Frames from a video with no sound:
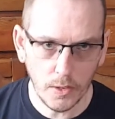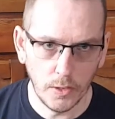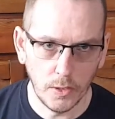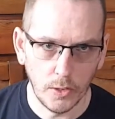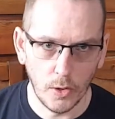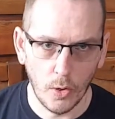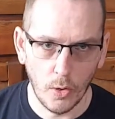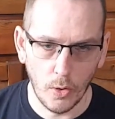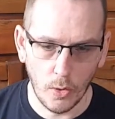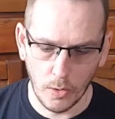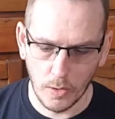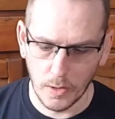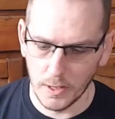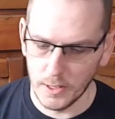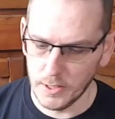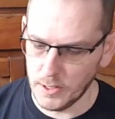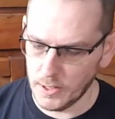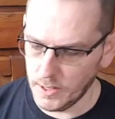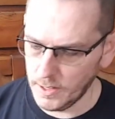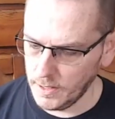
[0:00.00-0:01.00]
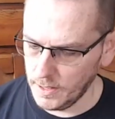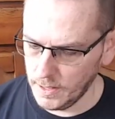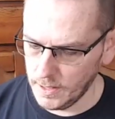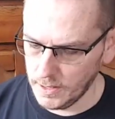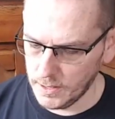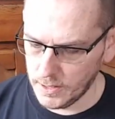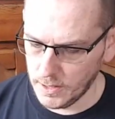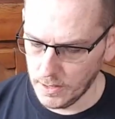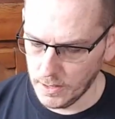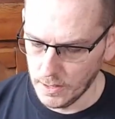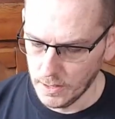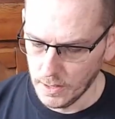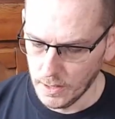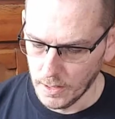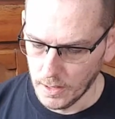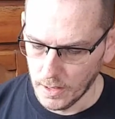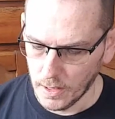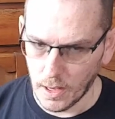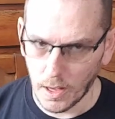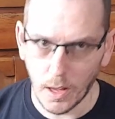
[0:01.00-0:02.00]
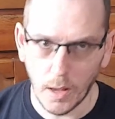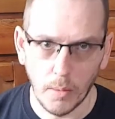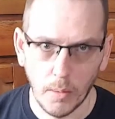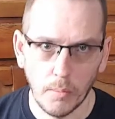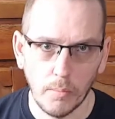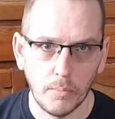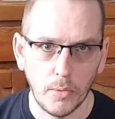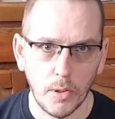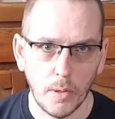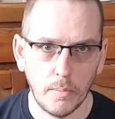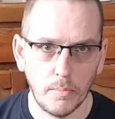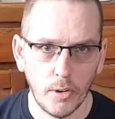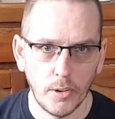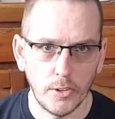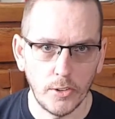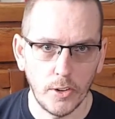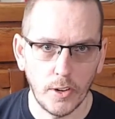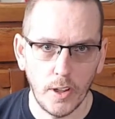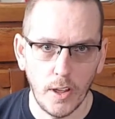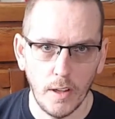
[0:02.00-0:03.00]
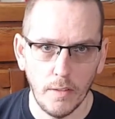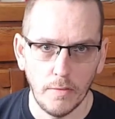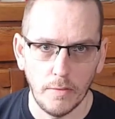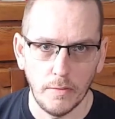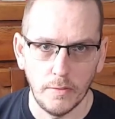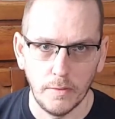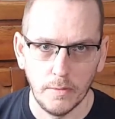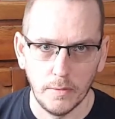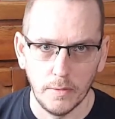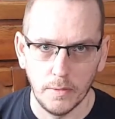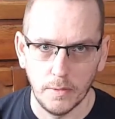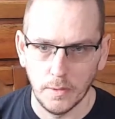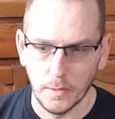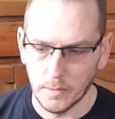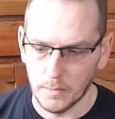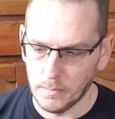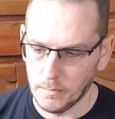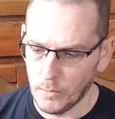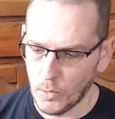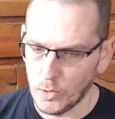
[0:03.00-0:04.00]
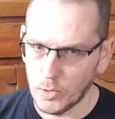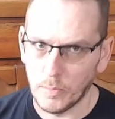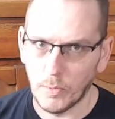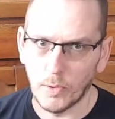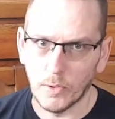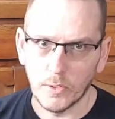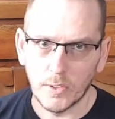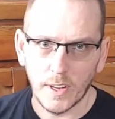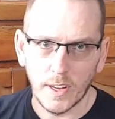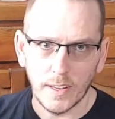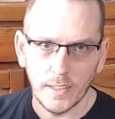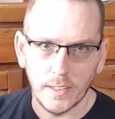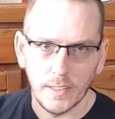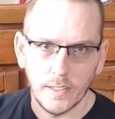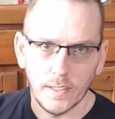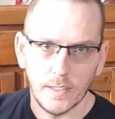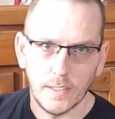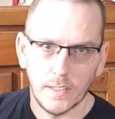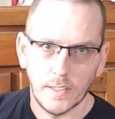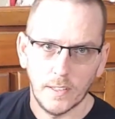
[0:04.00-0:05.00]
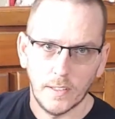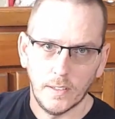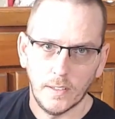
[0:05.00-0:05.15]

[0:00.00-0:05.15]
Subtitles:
So this is blood pressure cuff, multiple sizes